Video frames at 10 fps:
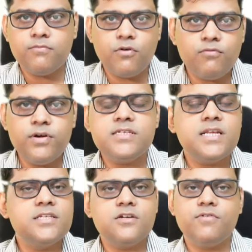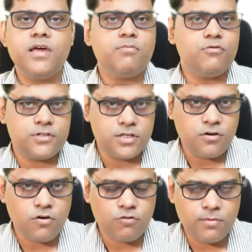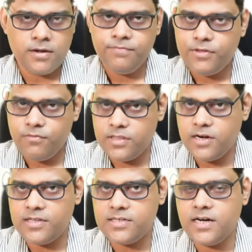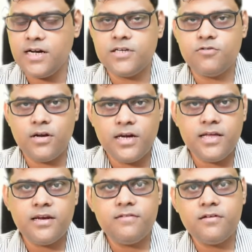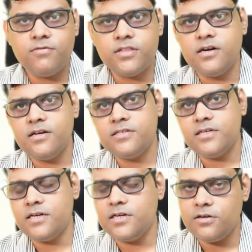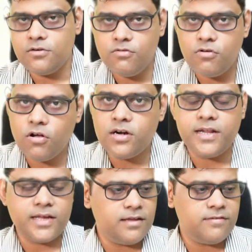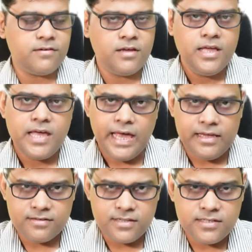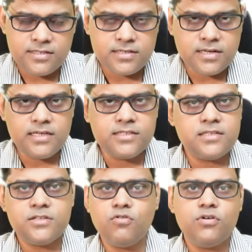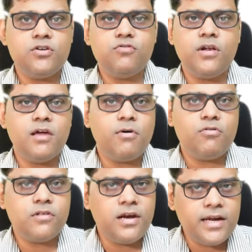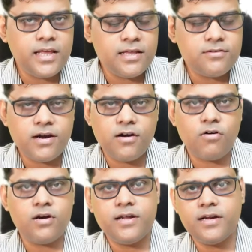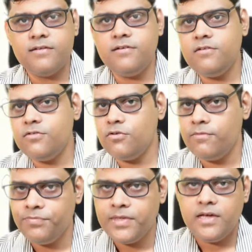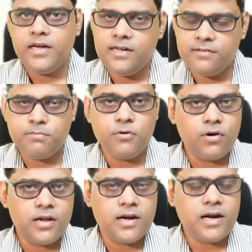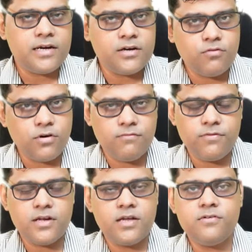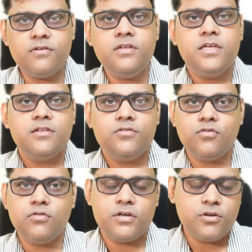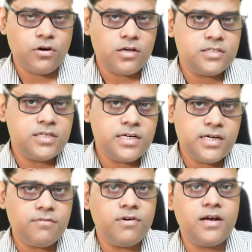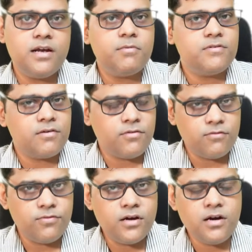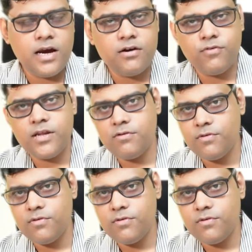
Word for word: for which ledger we are posting the document, whether it is related to leading ledger, whether it is related to non-leading ledger. At this stage, no need to worry about the leading ledger and non-leading ledger. So it is purely related to configuration. So your consultant definitely must have configured, and when you